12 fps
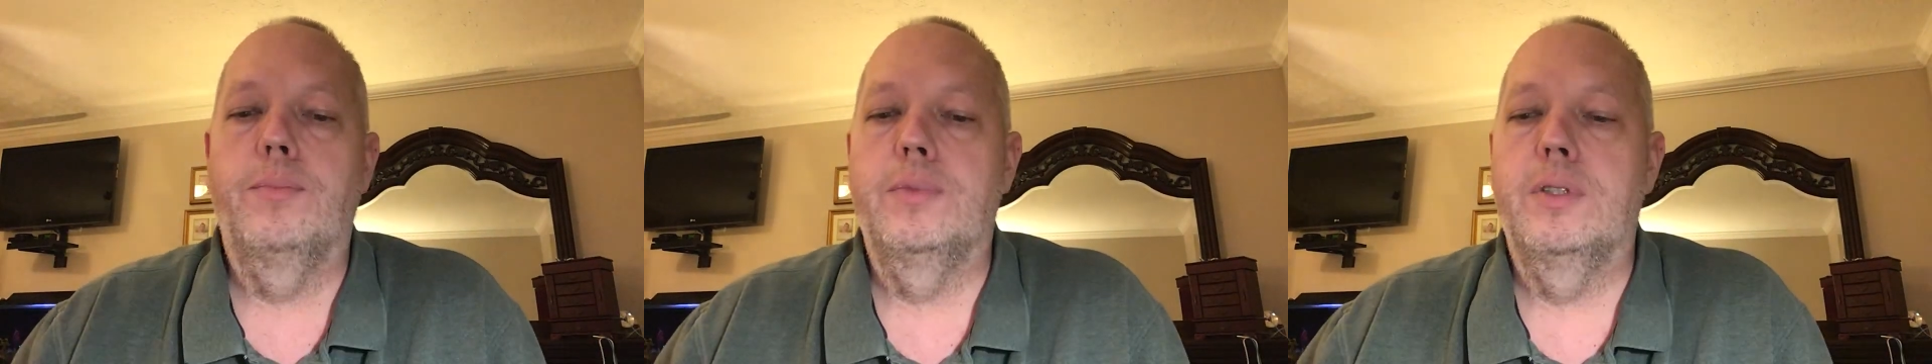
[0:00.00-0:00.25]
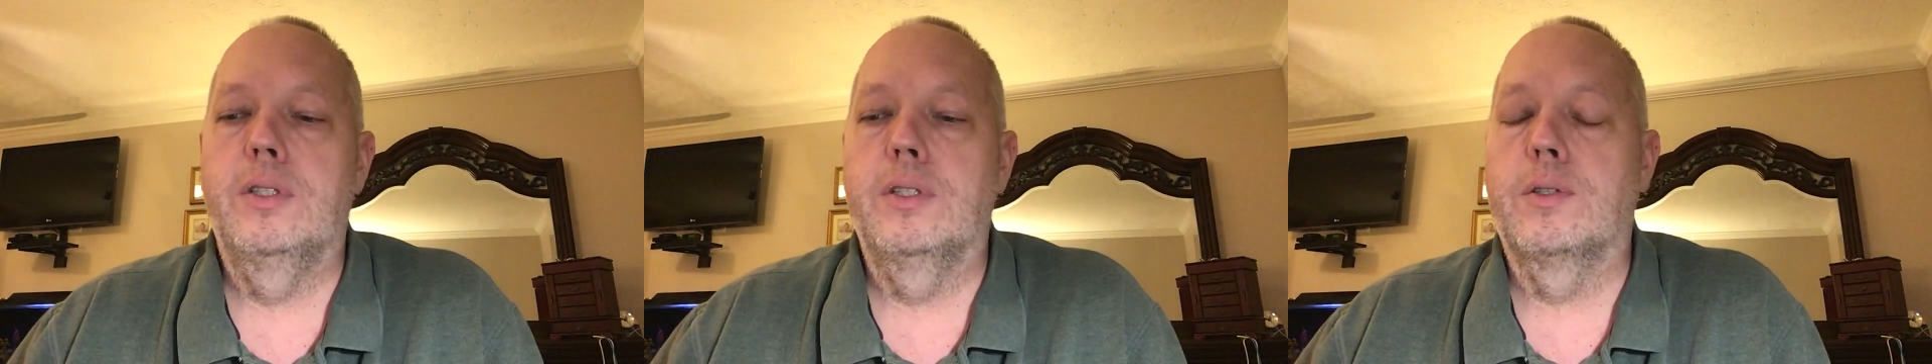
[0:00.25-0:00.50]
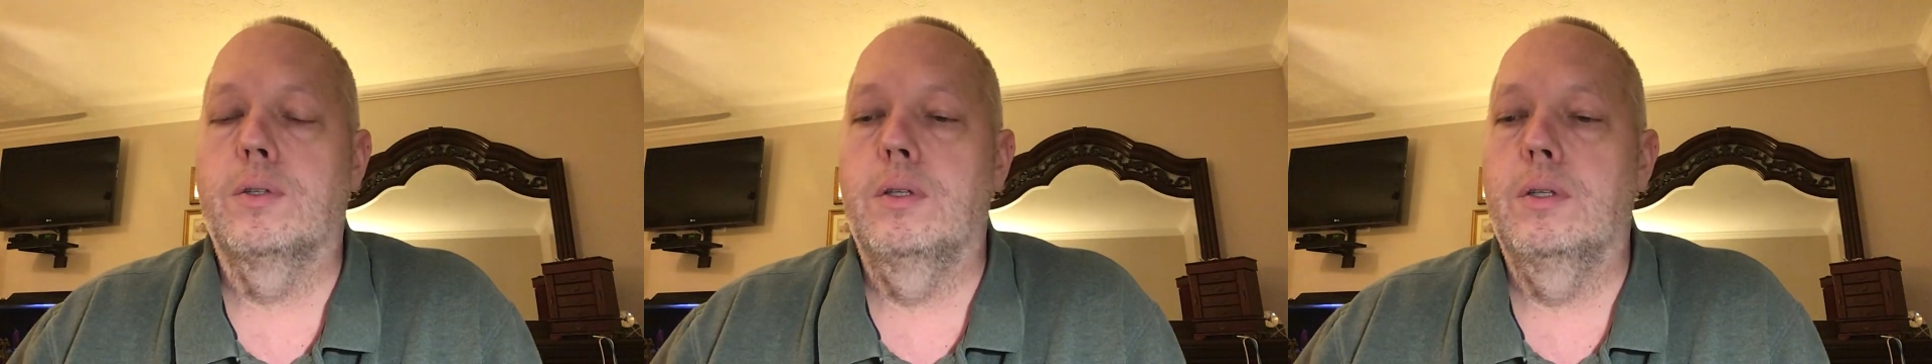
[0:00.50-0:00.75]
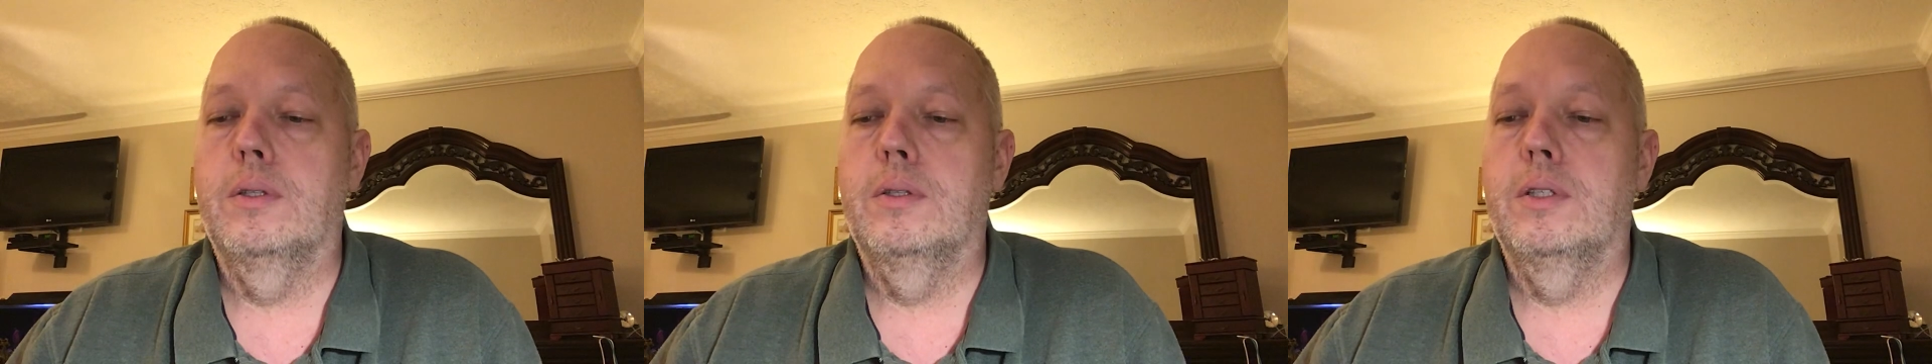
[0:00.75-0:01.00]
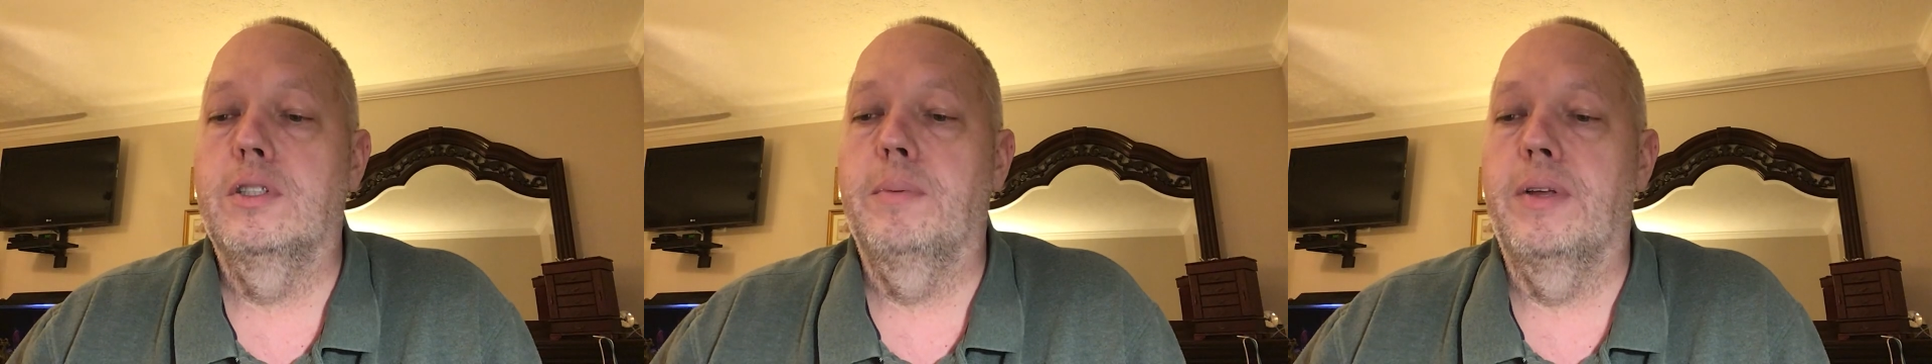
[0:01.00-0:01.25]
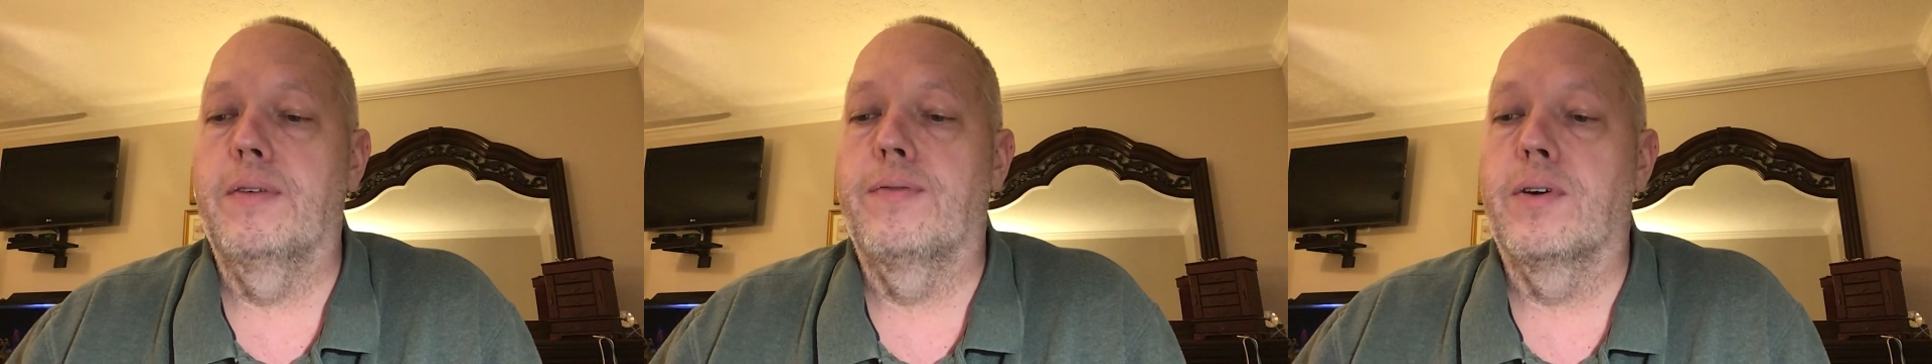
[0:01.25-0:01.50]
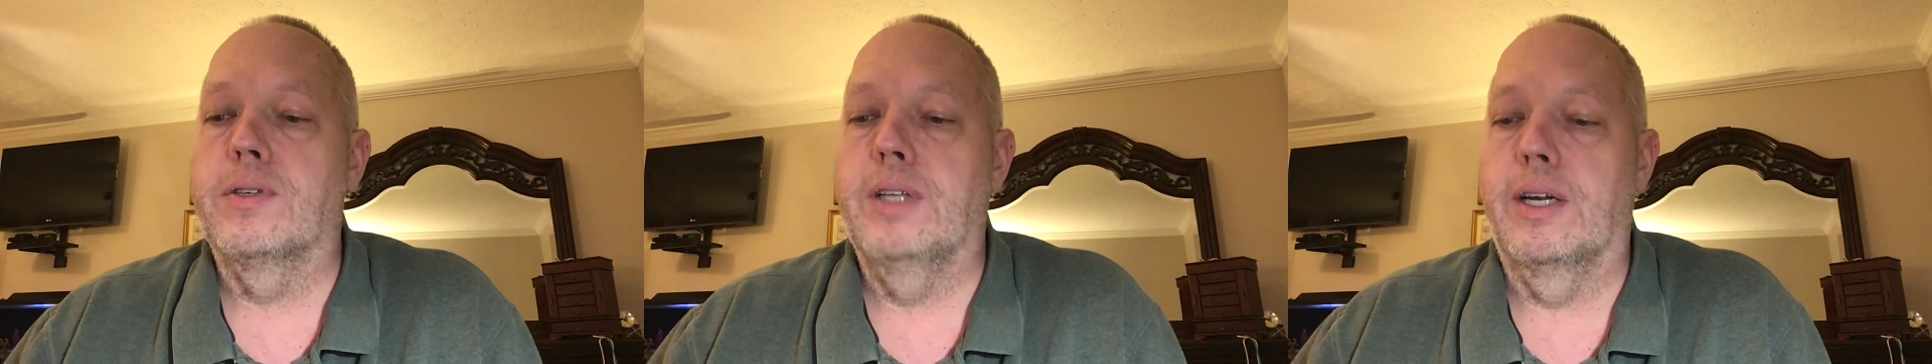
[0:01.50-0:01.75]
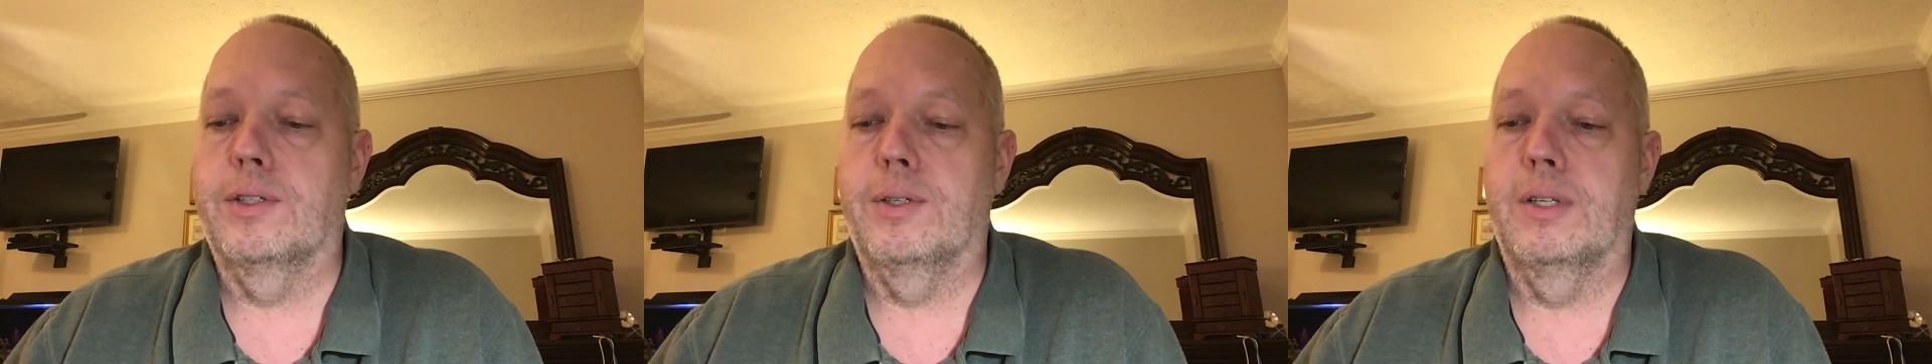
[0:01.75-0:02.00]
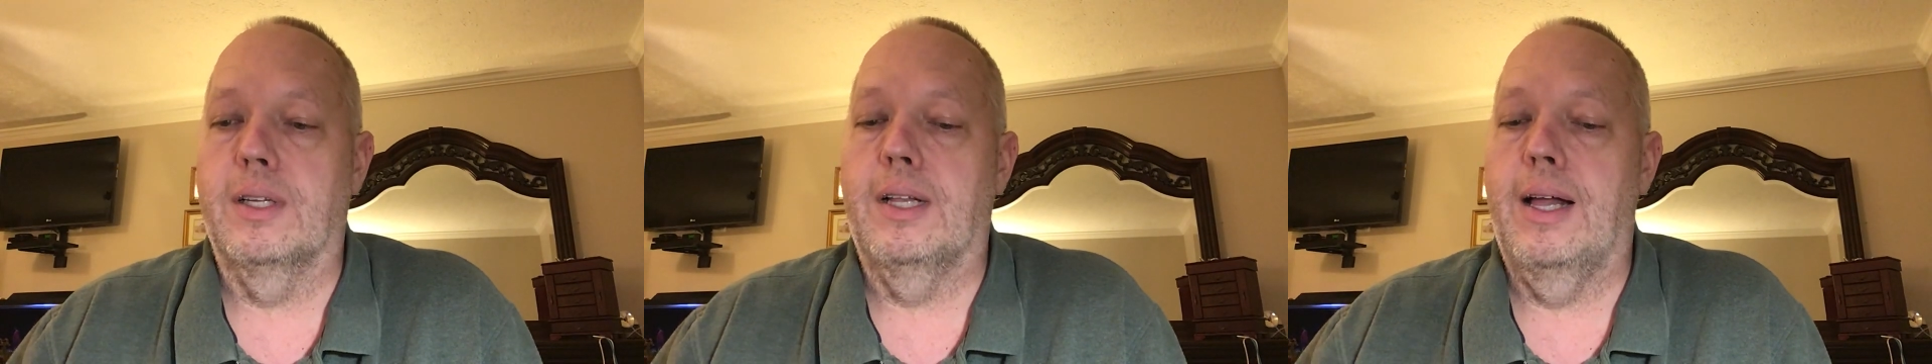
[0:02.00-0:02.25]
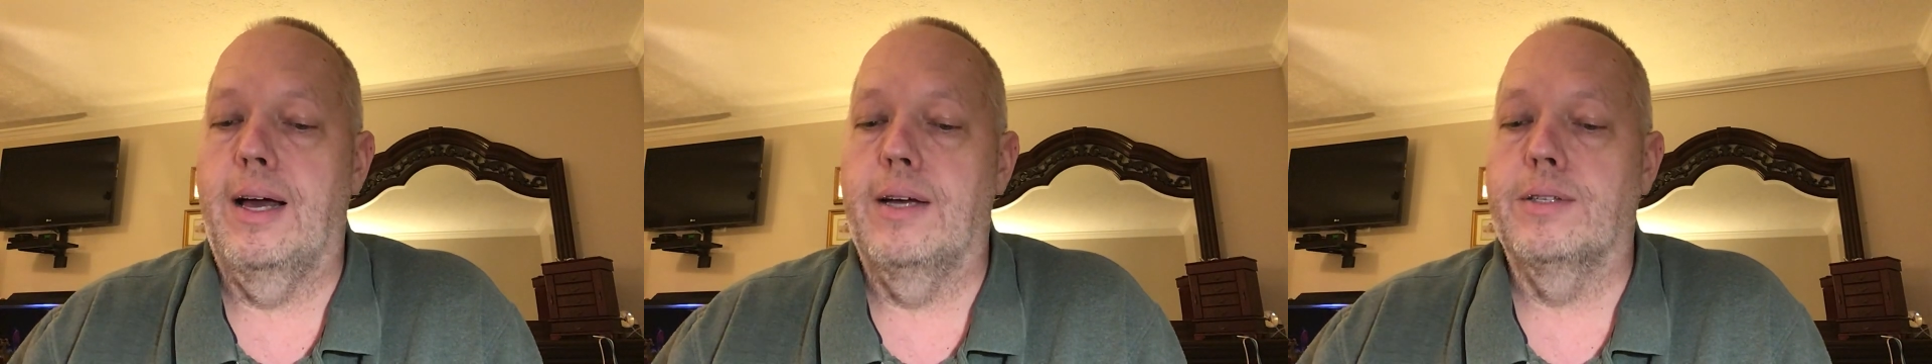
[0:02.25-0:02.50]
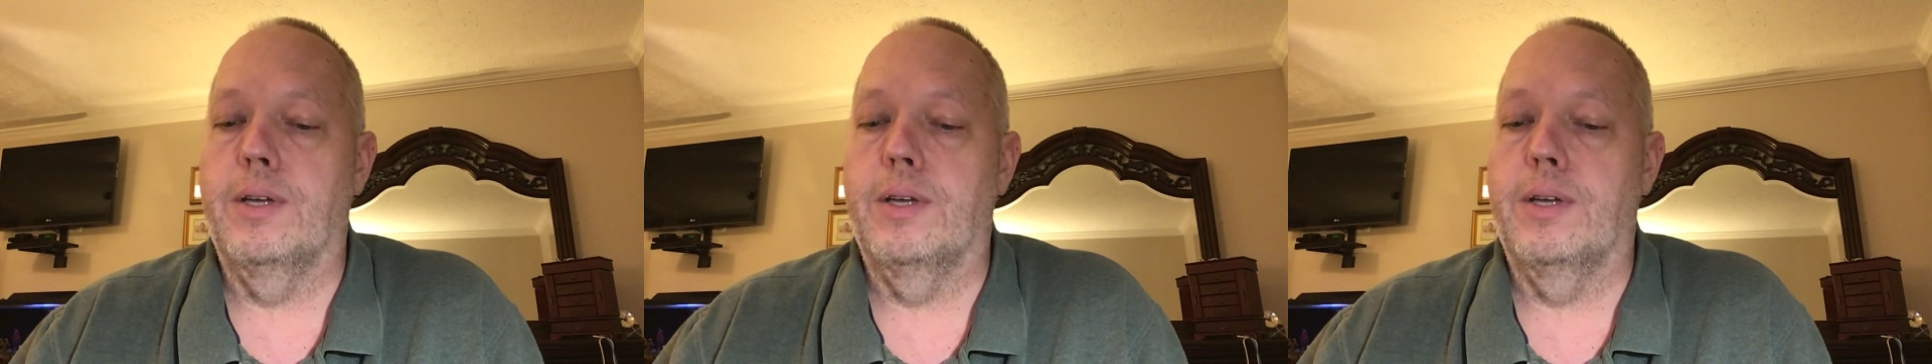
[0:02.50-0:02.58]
This will be the first lecture of the class.